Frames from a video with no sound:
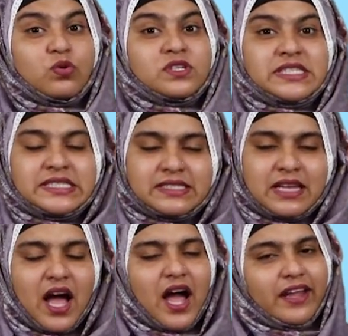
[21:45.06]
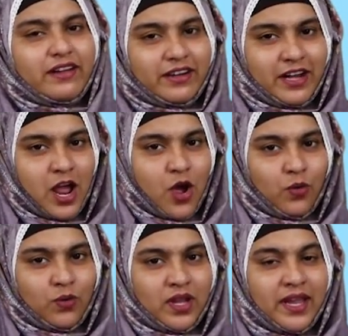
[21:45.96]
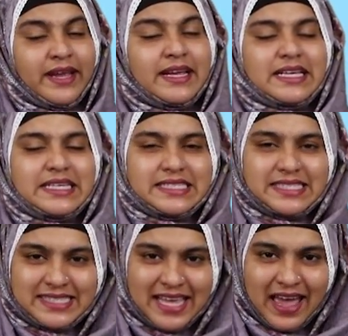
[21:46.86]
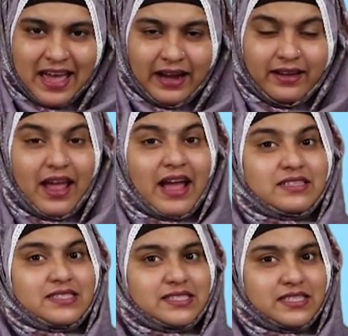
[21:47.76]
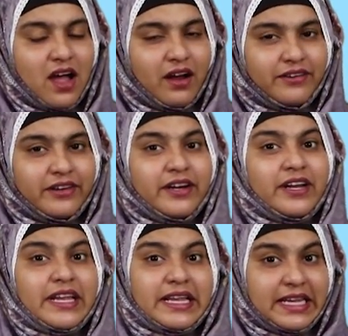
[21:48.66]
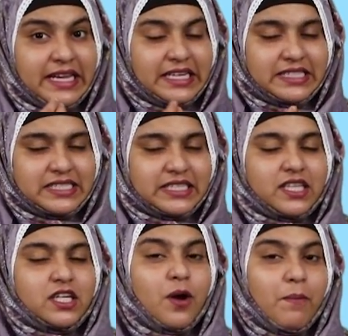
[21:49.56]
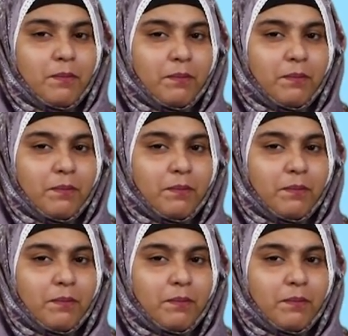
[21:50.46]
was tired now. He sat and started eating the